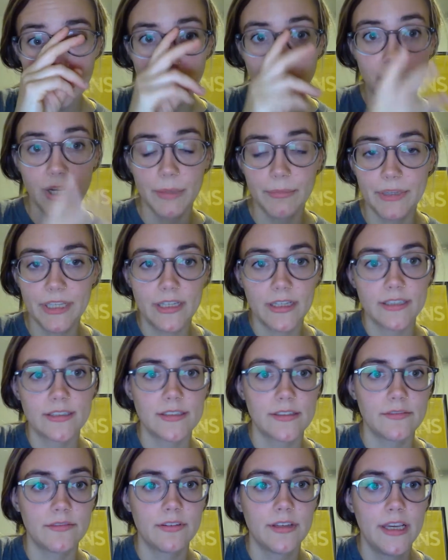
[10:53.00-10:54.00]
But because
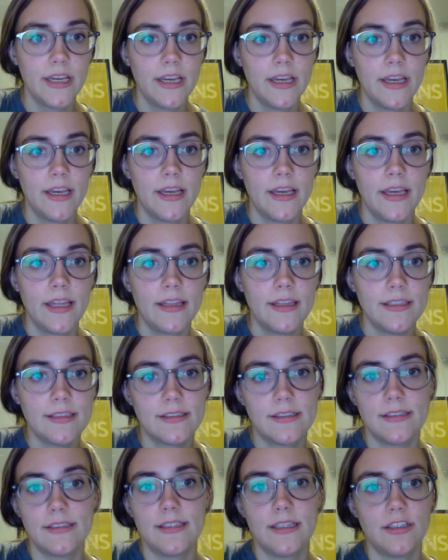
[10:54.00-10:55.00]
of this
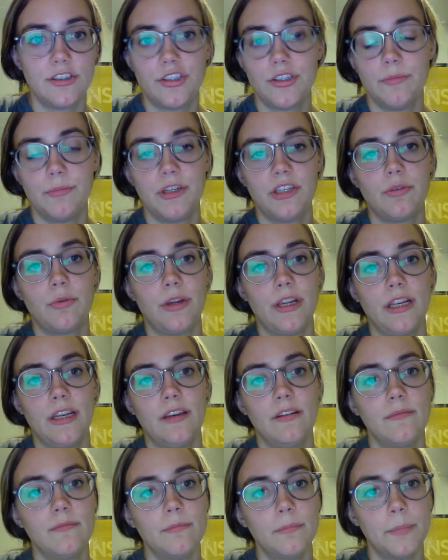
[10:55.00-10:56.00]
distinction
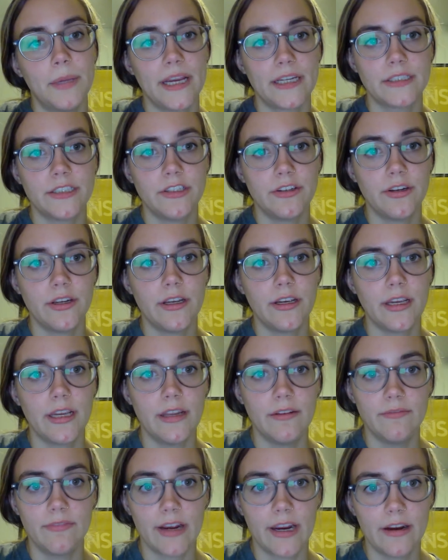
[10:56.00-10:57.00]
between bacteria
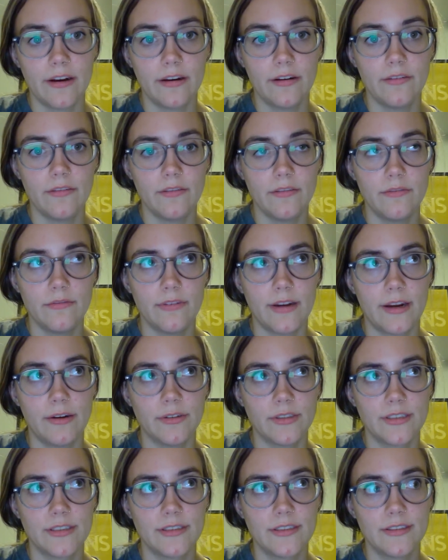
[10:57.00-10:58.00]
and
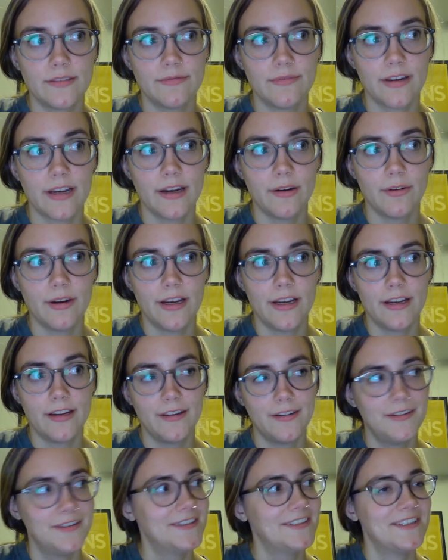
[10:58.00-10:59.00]
viruses for
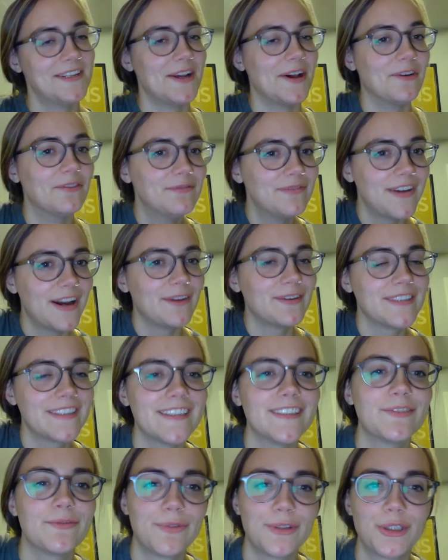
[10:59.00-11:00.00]

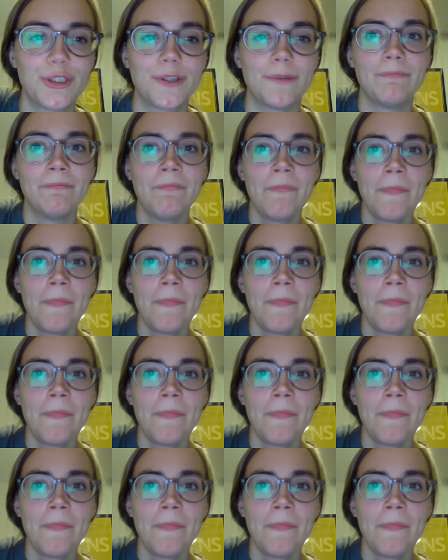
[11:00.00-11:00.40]
sure.